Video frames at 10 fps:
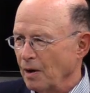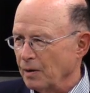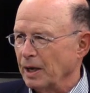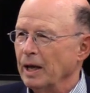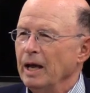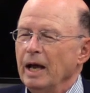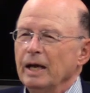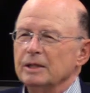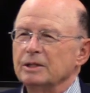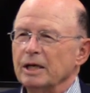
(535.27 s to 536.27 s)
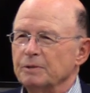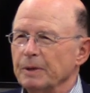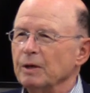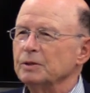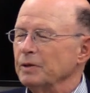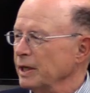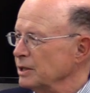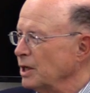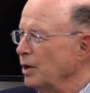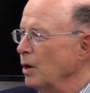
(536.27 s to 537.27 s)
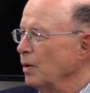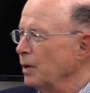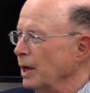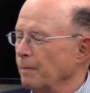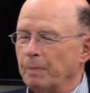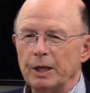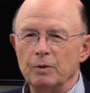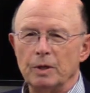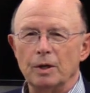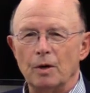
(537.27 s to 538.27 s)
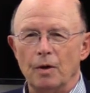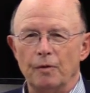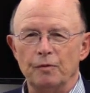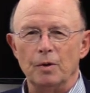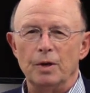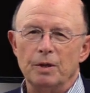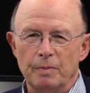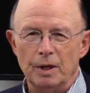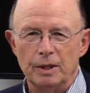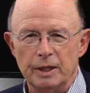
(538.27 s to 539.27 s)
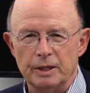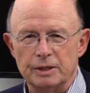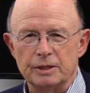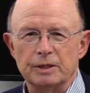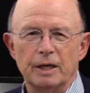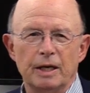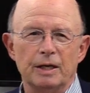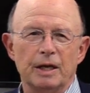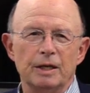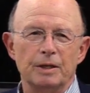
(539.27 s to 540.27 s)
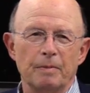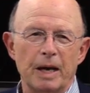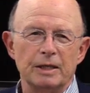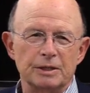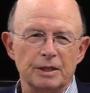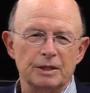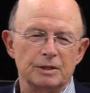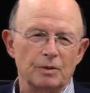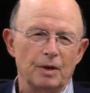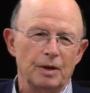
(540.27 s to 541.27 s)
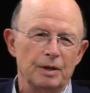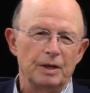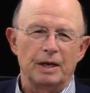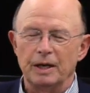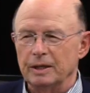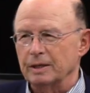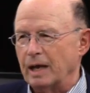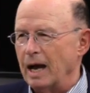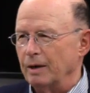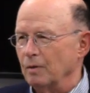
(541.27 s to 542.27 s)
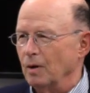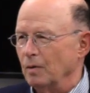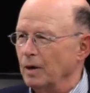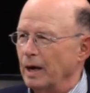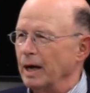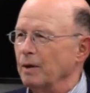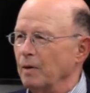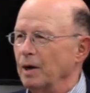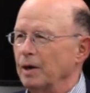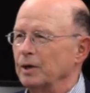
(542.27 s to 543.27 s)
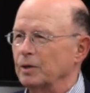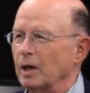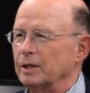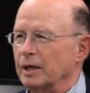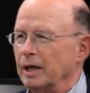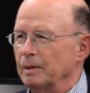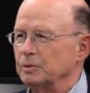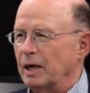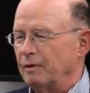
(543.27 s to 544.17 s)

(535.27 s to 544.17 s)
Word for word: Okay. Sykes-Picot Treaty is unknown, but you can go, if you go to the Middle East, and in Damascus, or in, in Cairo, or anywhere, and you talk to cab